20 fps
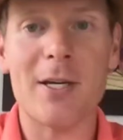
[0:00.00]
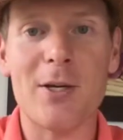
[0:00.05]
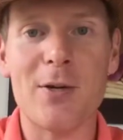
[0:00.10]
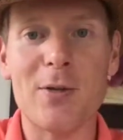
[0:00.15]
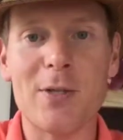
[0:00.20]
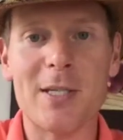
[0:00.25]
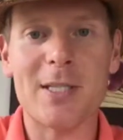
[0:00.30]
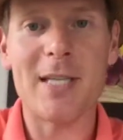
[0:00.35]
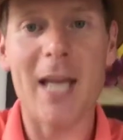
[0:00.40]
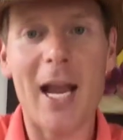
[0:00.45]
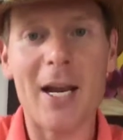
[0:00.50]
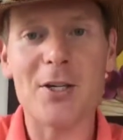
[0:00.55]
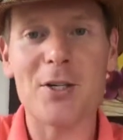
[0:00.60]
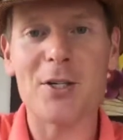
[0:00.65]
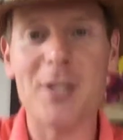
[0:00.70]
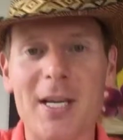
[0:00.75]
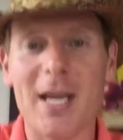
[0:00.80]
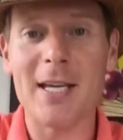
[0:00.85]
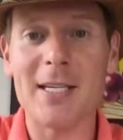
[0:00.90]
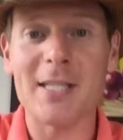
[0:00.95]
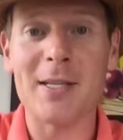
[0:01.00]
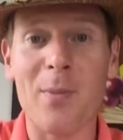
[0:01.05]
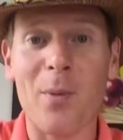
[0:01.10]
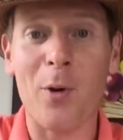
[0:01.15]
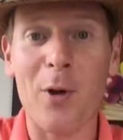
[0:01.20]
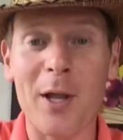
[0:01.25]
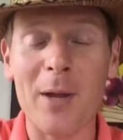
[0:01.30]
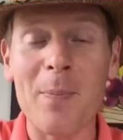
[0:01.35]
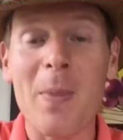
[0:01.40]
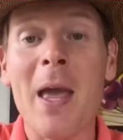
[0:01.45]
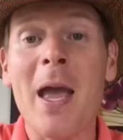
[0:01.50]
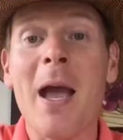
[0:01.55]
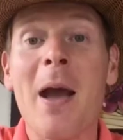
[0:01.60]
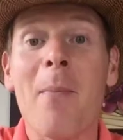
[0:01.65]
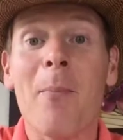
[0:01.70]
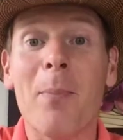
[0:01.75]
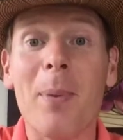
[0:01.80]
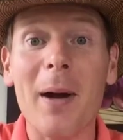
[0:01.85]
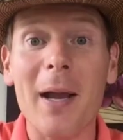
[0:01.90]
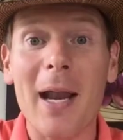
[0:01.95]
uses to exercise in the morning.
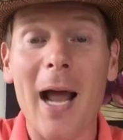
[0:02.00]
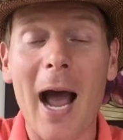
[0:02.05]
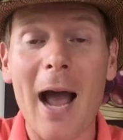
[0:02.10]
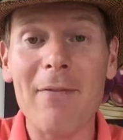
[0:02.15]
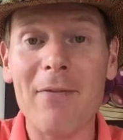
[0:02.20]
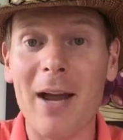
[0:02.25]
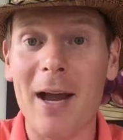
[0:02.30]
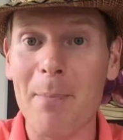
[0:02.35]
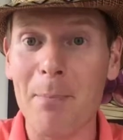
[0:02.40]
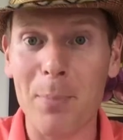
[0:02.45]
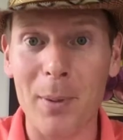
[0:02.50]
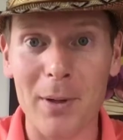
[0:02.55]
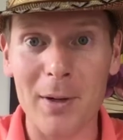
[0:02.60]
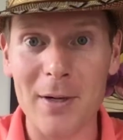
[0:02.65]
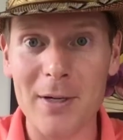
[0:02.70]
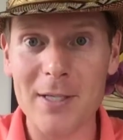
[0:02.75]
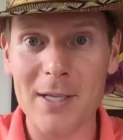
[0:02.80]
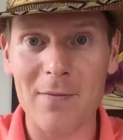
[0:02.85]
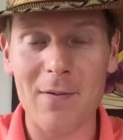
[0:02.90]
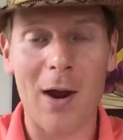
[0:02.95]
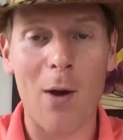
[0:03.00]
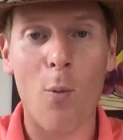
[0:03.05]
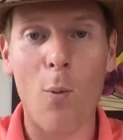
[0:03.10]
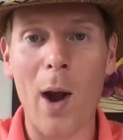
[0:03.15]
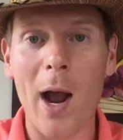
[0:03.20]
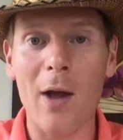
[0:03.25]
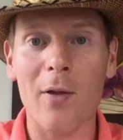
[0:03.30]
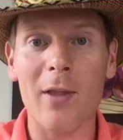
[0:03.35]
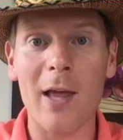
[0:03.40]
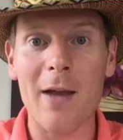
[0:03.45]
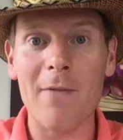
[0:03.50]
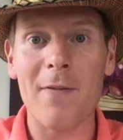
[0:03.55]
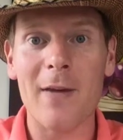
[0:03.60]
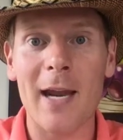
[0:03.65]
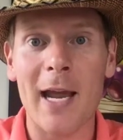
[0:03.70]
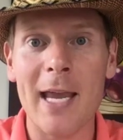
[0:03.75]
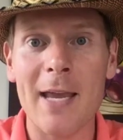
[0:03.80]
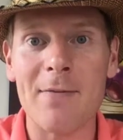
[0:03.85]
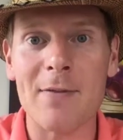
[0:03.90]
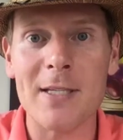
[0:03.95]
But I've got birds, I've got wildlife, and
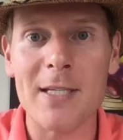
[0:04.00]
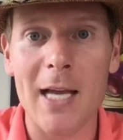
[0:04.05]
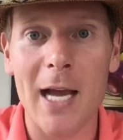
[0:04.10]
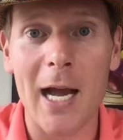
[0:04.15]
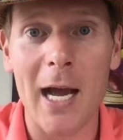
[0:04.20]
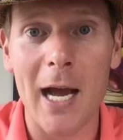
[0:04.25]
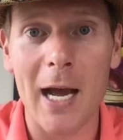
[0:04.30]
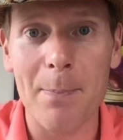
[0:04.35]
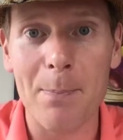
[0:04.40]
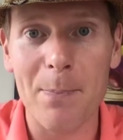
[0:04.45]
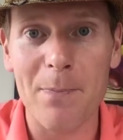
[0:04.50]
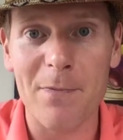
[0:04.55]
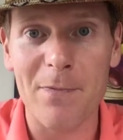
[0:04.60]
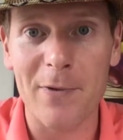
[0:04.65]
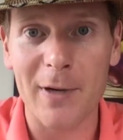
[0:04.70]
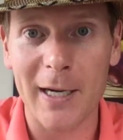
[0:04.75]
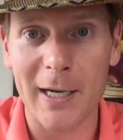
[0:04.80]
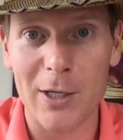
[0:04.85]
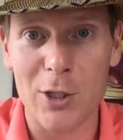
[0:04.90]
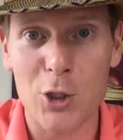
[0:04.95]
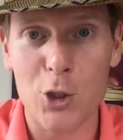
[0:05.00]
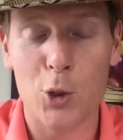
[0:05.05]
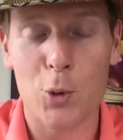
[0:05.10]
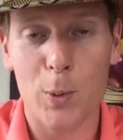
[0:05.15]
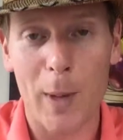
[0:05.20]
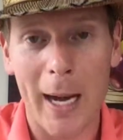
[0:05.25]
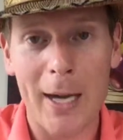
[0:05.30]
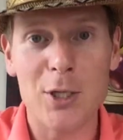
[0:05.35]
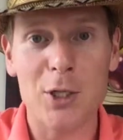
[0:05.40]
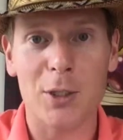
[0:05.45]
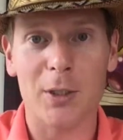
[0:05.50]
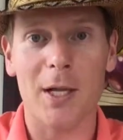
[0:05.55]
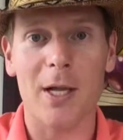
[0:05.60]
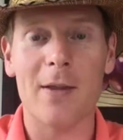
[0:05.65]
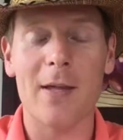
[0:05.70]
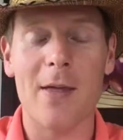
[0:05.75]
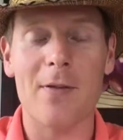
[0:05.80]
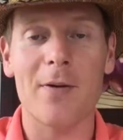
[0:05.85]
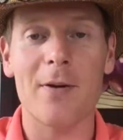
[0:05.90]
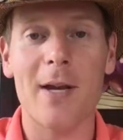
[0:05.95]
I even saw a freaking tarantula
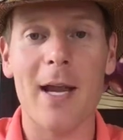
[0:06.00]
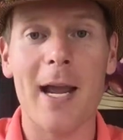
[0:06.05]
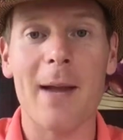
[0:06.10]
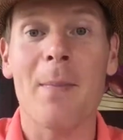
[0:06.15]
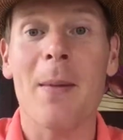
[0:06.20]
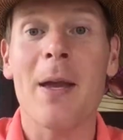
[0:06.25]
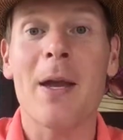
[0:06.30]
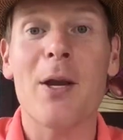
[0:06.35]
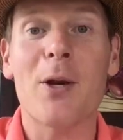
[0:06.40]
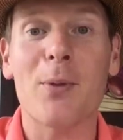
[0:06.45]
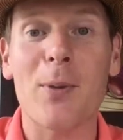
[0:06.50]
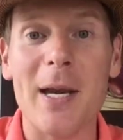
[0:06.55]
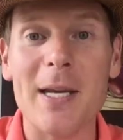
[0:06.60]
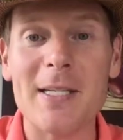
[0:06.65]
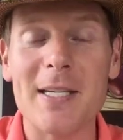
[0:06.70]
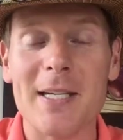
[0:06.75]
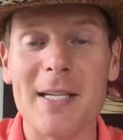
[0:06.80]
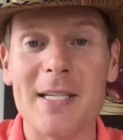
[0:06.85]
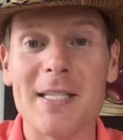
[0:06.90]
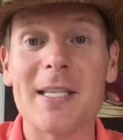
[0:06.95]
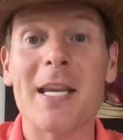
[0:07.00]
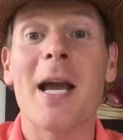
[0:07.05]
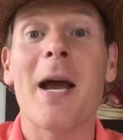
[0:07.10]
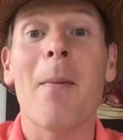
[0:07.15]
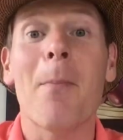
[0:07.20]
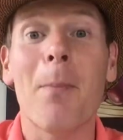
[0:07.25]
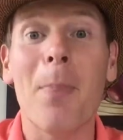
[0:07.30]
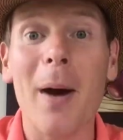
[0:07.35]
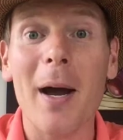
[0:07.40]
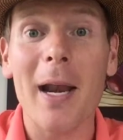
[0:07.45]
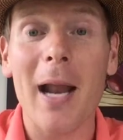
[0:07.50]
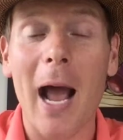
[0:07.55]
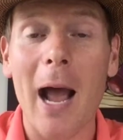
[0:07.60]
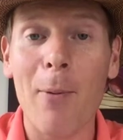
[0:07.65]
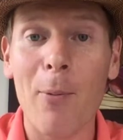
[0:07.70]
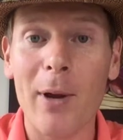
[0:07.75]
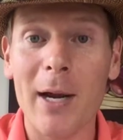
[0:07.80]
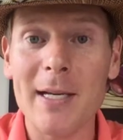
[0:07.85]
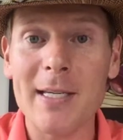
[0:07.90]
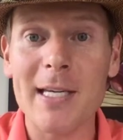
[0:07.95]
the other day. Craziness. But I
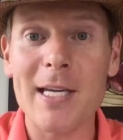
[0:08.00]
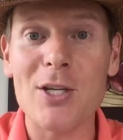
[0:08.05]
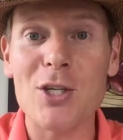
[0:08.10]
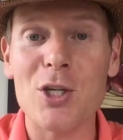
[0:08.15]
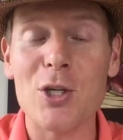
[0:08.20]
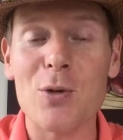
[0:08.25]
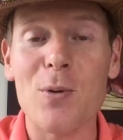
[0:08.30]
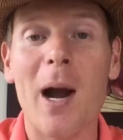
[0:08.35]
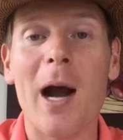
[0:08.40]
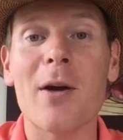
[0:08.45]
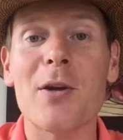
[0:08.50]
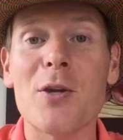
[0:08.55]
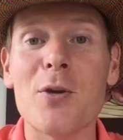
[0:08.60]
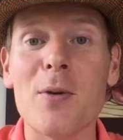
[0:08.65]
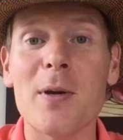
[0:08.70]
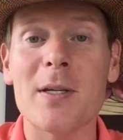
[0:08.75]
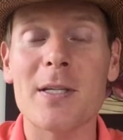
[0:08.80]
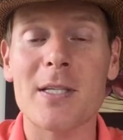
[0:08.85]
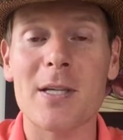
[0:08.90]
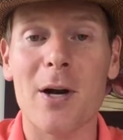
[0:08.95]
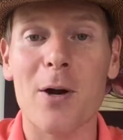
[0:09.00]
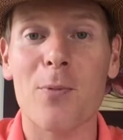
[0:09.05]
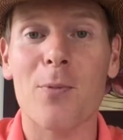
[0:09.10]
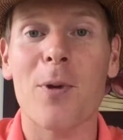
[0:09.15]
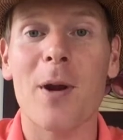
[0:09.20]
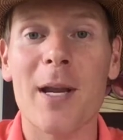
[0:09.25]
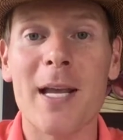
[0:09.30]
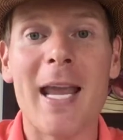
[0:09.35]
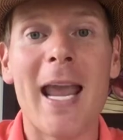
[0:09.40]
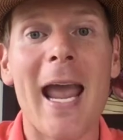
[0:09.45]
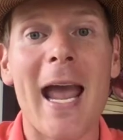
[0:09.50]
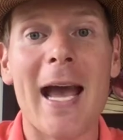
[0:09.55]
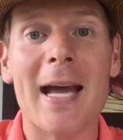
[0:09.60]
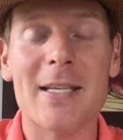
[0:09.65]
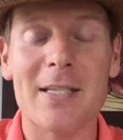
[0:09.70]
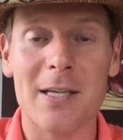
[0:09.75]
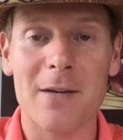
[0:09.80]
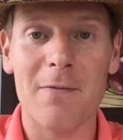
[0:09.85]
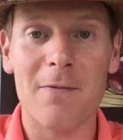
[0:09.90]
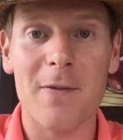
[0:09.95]
want to teach you how you can start running
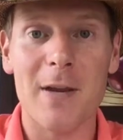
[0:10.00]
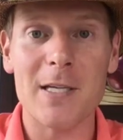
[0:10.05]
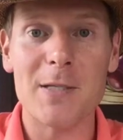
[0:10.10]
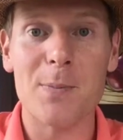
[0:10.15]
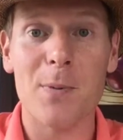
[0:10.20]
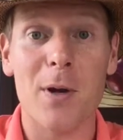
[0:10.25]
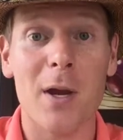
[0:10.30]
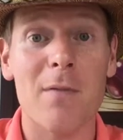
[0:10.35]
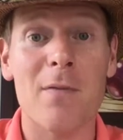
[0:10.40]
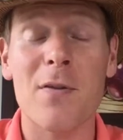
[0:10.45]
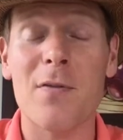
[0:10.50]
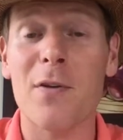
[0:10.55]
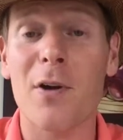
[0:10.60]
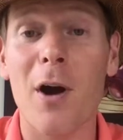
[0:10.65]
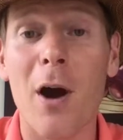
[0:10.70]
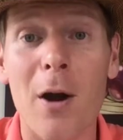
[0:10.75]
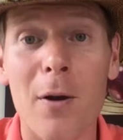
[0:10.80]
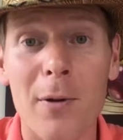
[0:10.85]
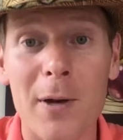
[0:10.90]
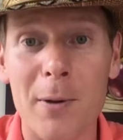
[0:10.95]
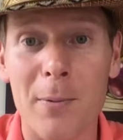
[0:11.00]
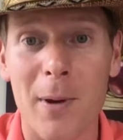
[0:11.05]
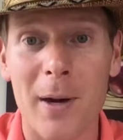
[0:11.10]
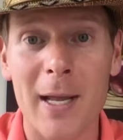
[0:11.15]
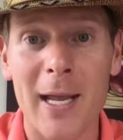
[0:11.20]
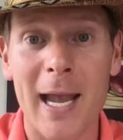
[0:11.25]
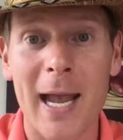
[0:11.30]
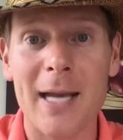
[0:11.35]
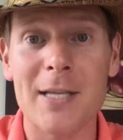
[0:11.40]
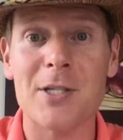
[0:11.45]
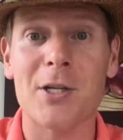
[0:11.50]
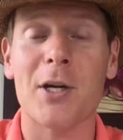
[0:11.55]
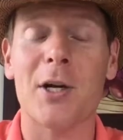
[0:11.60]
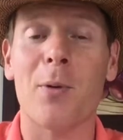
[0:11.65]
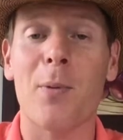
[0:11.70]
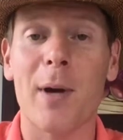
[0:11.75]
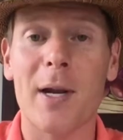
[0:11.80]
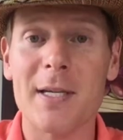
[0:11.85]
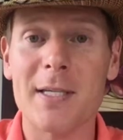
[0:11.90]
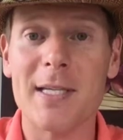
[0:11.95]
ads on Facebook. I mean, if you're already running ads, you're going to
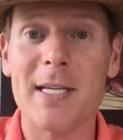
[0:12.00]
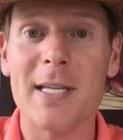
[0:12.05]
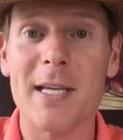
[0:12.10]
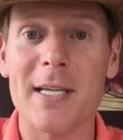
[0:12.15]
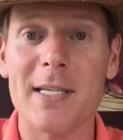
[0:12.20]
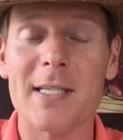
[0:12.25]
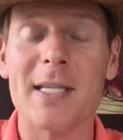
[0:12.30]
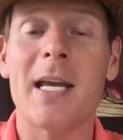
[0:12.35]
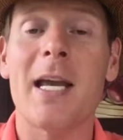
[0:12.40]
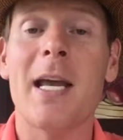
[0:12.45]
want to see this.